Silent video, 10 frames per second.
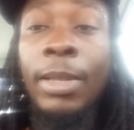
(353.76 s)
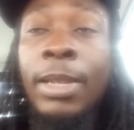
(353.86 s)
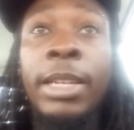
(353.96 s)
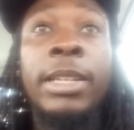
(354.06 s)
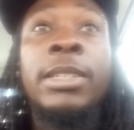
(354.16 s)

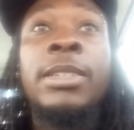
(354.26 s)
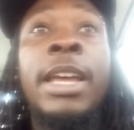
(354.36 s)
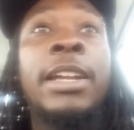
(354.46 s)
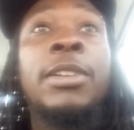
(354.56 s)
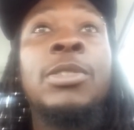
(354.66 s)
And it's
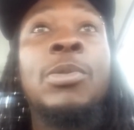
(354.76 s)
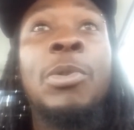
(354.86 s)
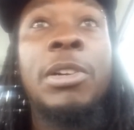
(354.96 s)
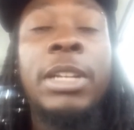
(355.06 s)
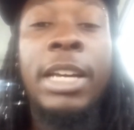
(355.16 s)
not a new
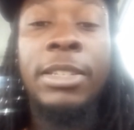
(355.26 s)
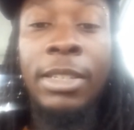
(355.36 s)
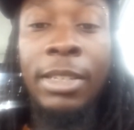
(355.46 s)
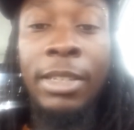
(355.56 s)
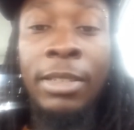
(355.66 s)
world as
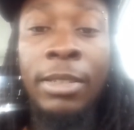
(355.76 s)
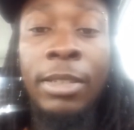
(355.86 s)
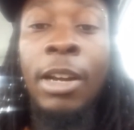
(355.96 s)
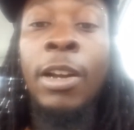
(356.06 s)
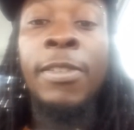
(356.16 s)
in
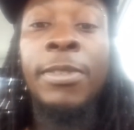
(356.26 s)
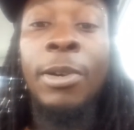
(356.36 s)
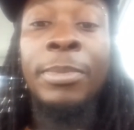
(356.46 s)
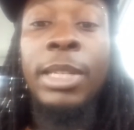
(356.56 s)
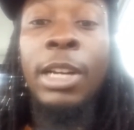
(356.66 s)
the earth
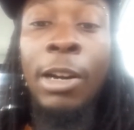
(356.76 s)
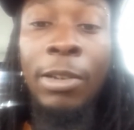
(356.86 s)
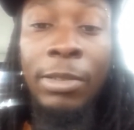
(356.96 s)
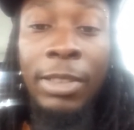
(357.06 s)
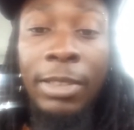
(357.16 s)
gonna be
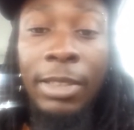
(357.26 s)
gone.